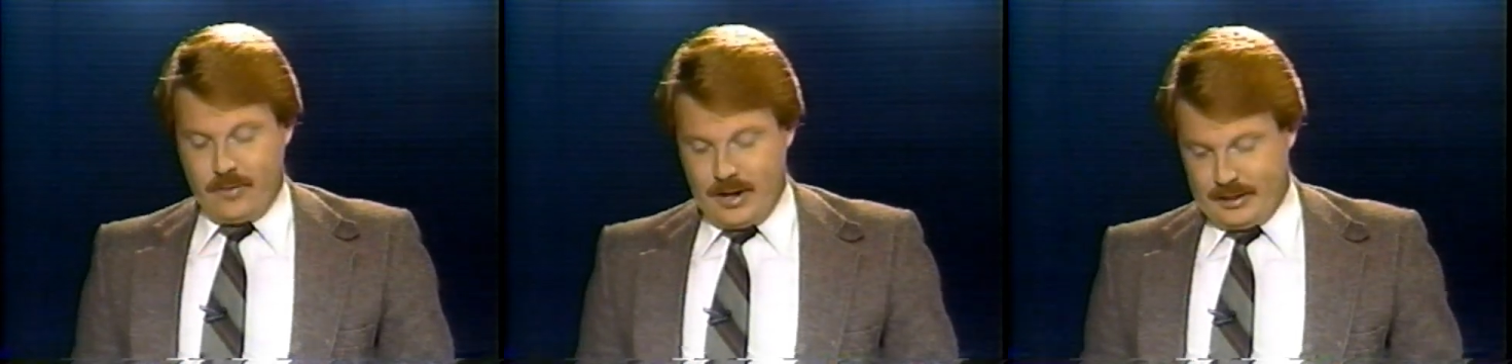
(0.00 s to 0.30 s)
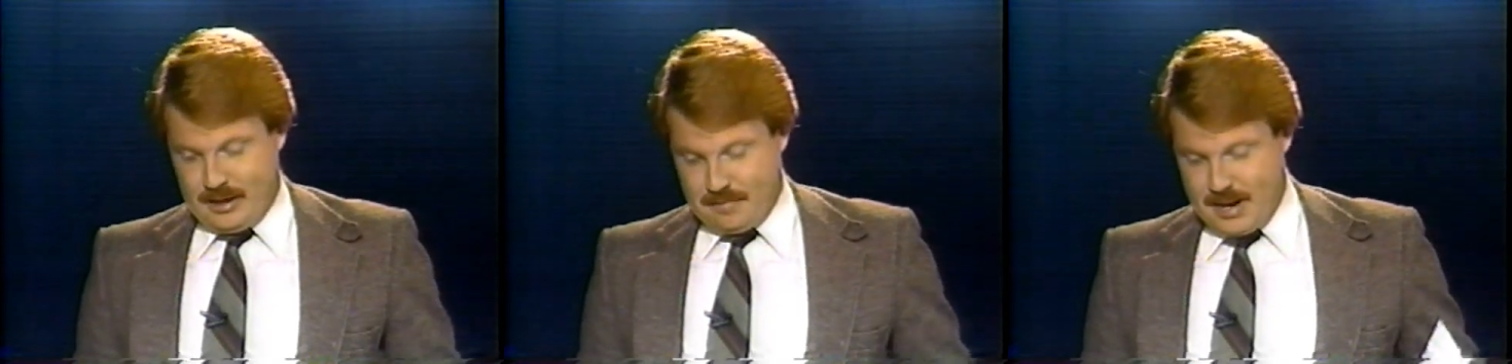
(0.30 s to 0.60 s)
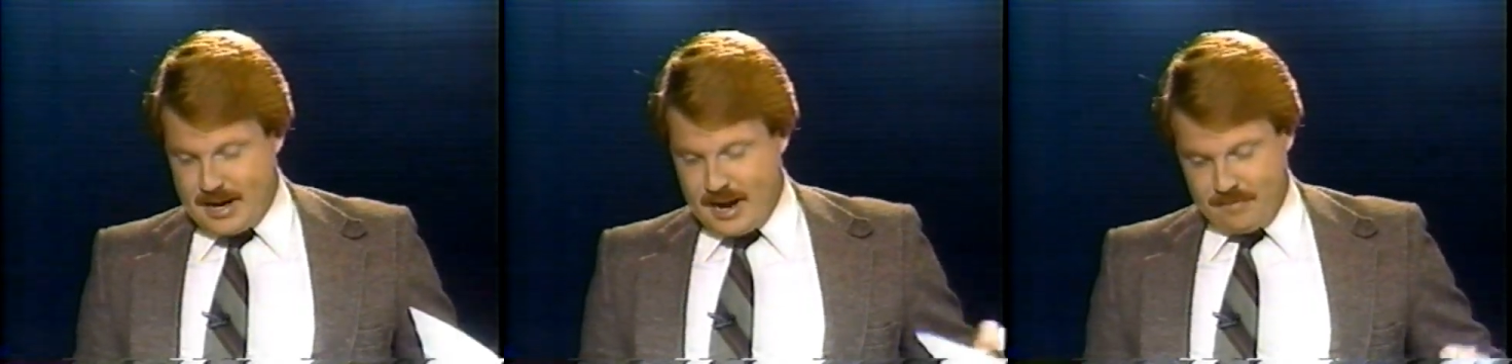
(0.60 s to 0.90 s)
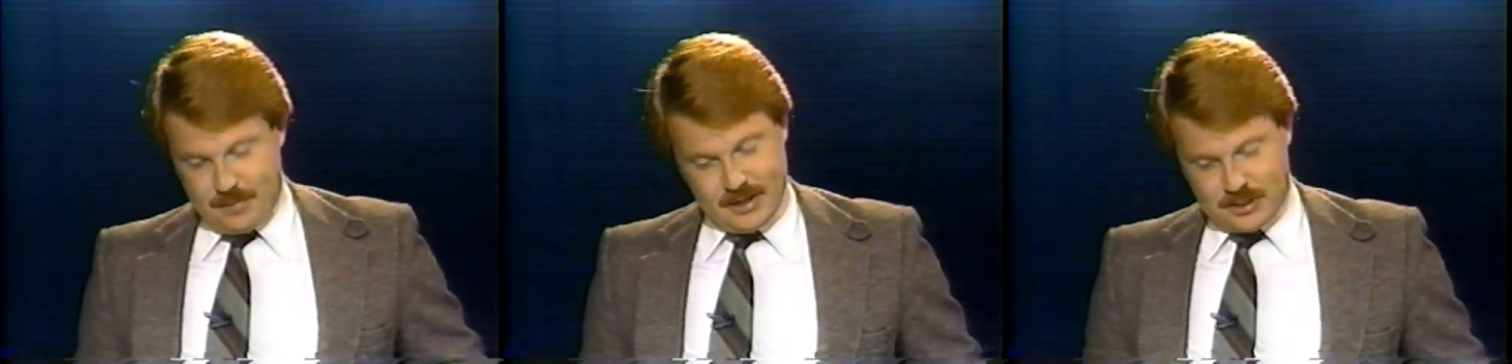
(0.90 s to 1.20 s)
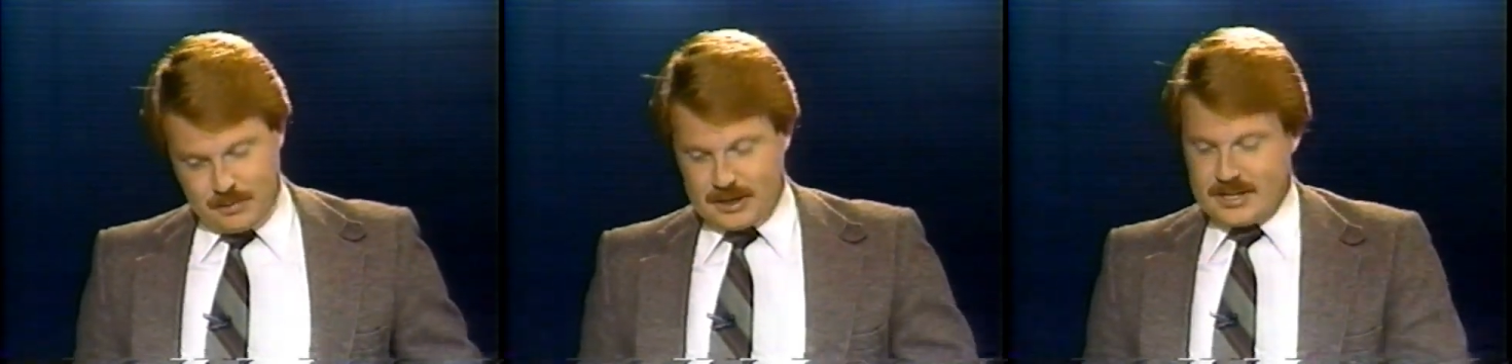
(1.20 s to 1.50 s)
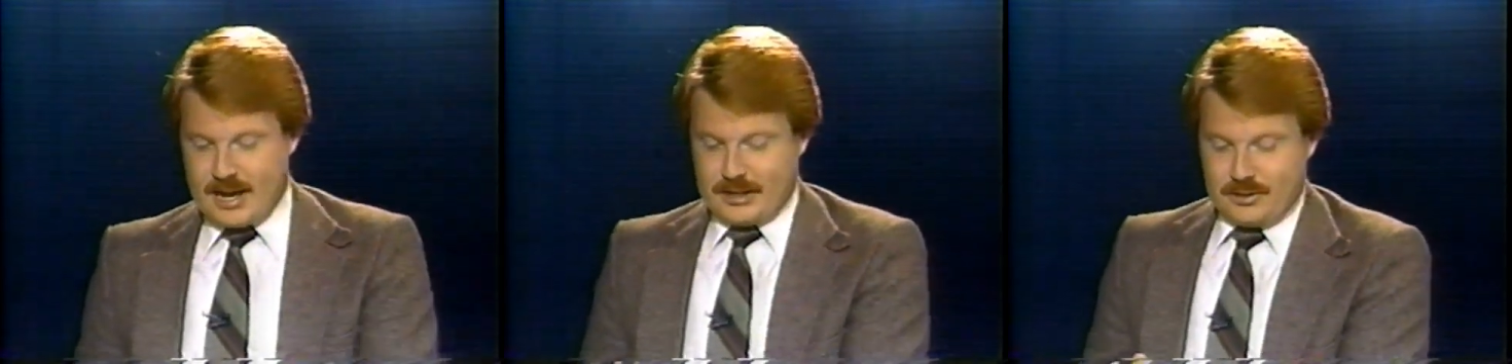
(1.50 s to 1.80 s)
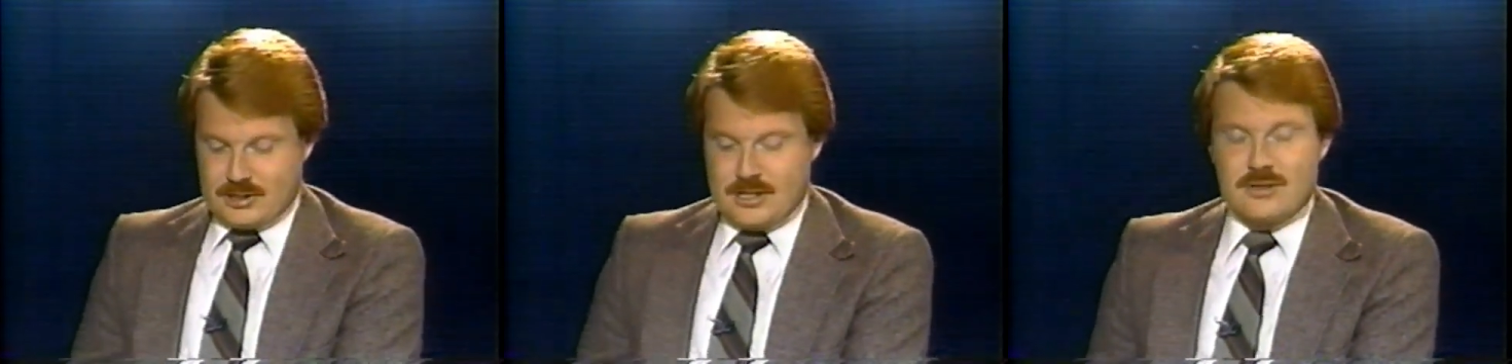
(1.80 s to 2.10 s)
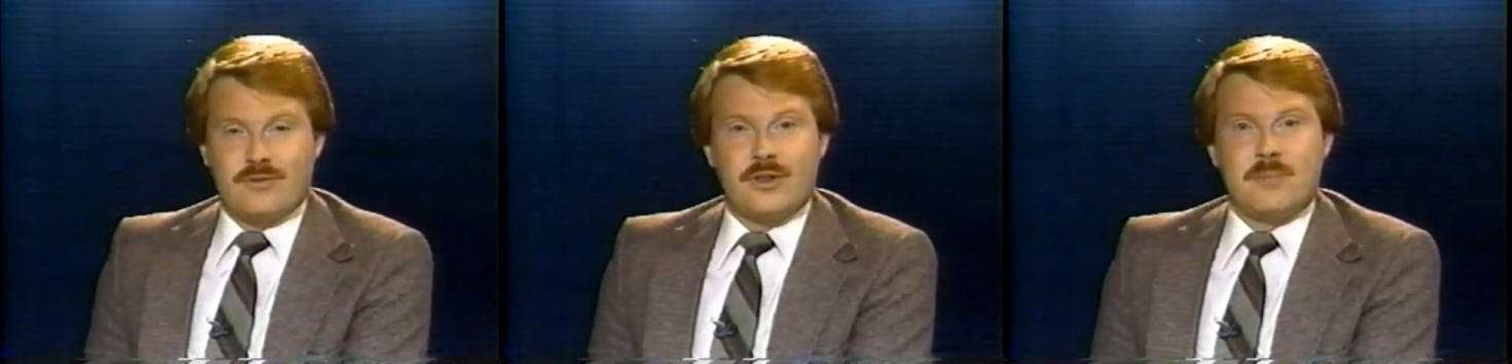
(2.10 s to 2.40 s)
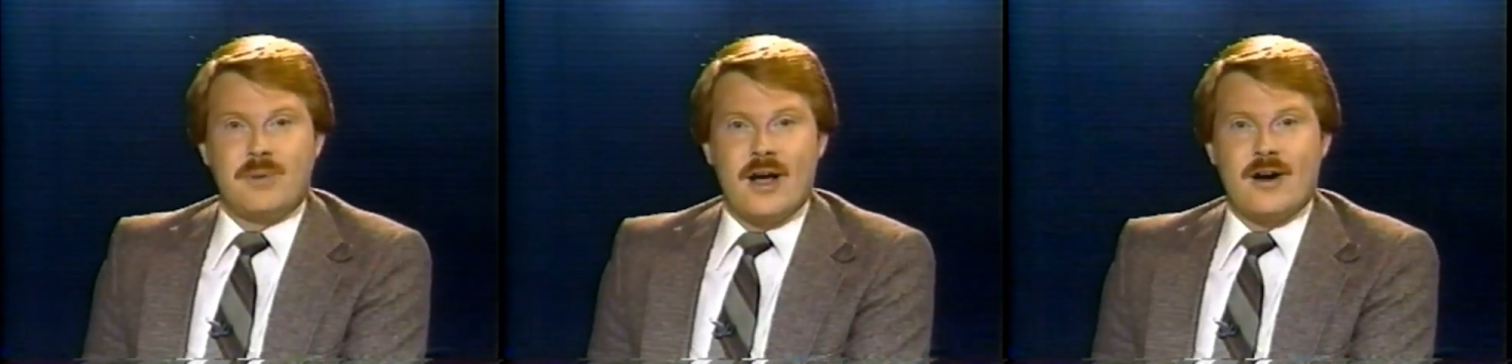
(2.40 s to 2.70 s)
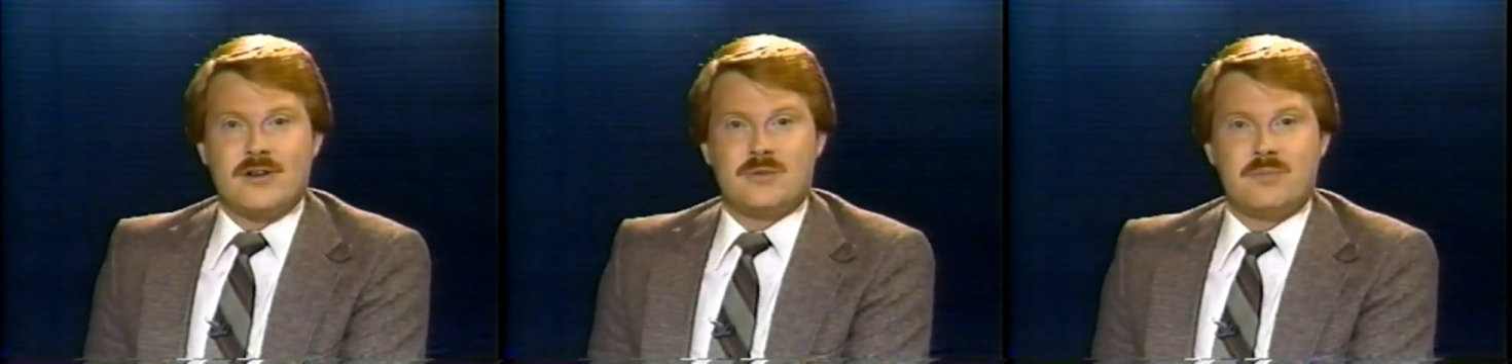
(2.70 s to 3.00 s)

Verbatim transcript: Well, it may not have been a spectacular season for the Bears,